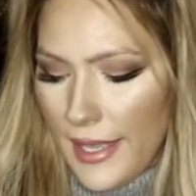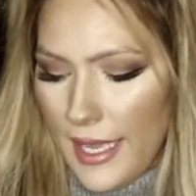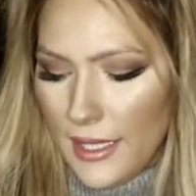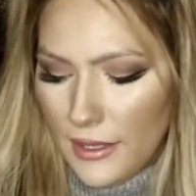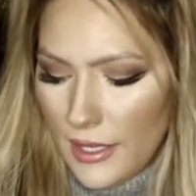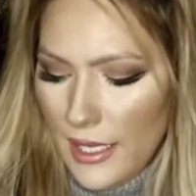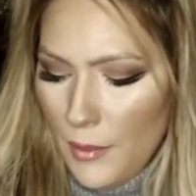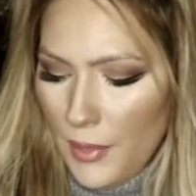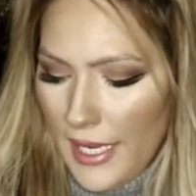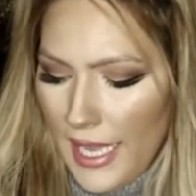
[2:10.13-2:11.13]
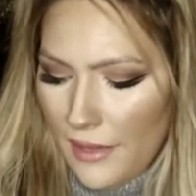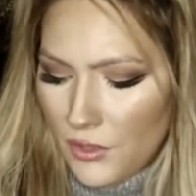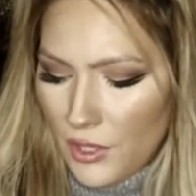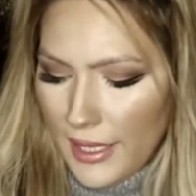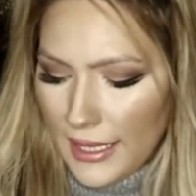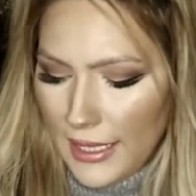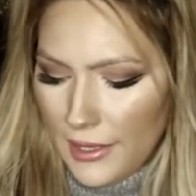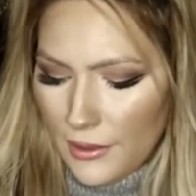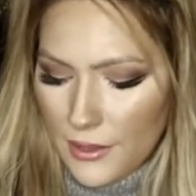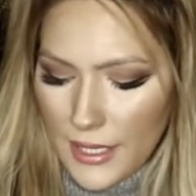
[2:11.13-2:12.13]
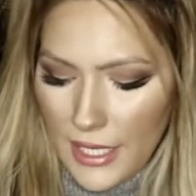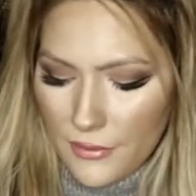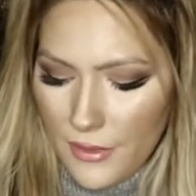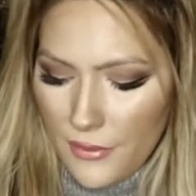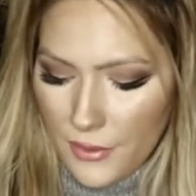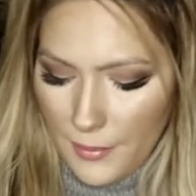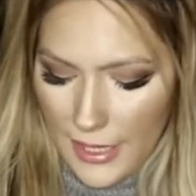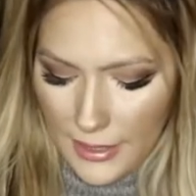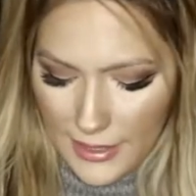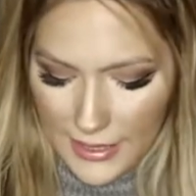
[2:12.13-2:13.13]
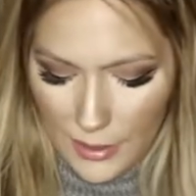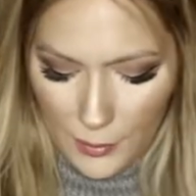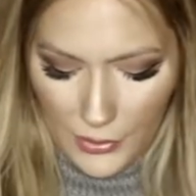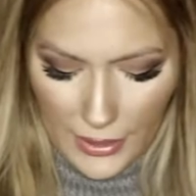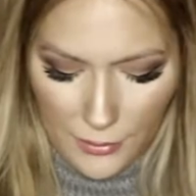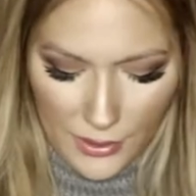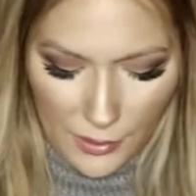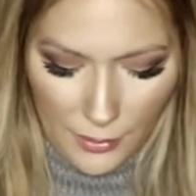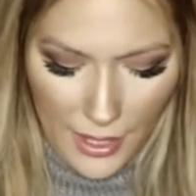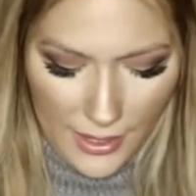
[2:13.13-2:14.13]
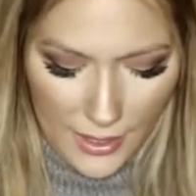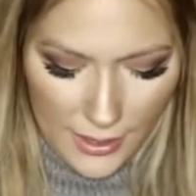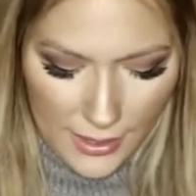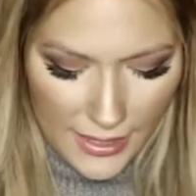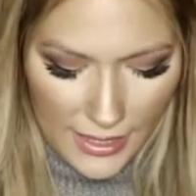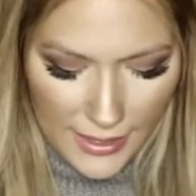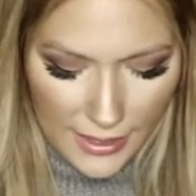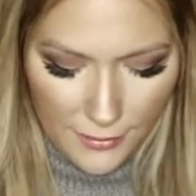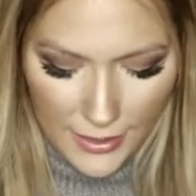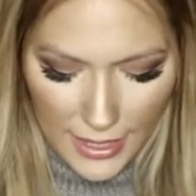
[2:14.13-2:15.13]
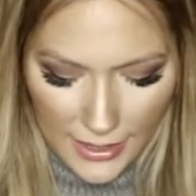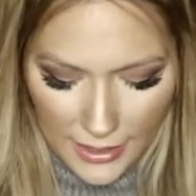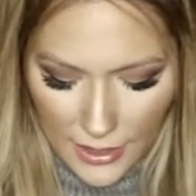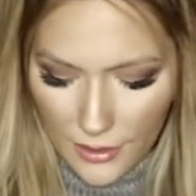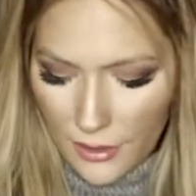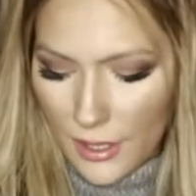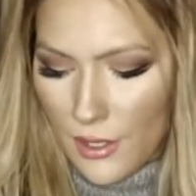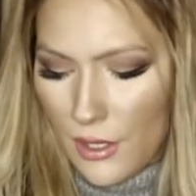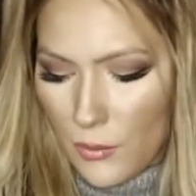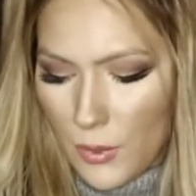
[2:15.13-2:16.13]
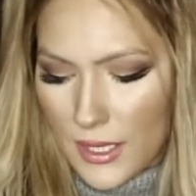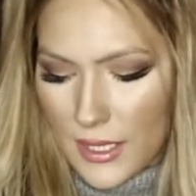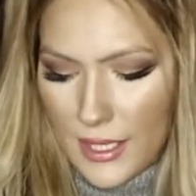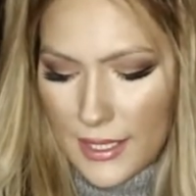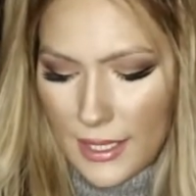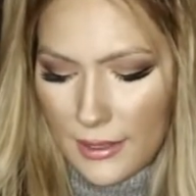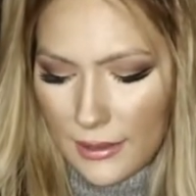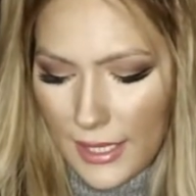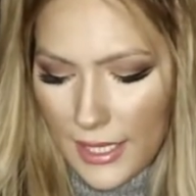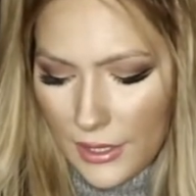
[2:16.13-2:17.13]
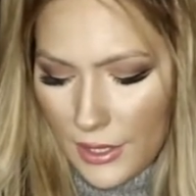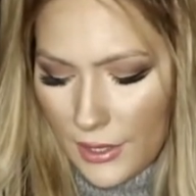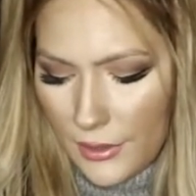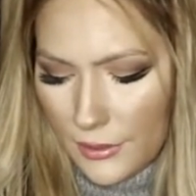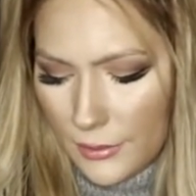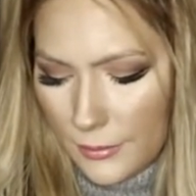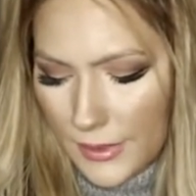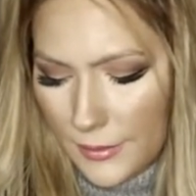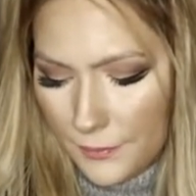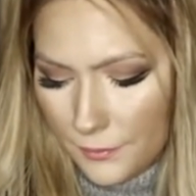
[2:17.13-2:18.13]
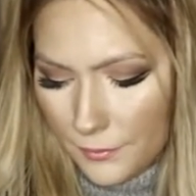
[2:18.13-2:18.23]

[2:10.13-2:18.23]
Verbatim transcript: that, but I have tried Kiehl's and I've never been disappointed with their products. The next item I got in here was this Lancome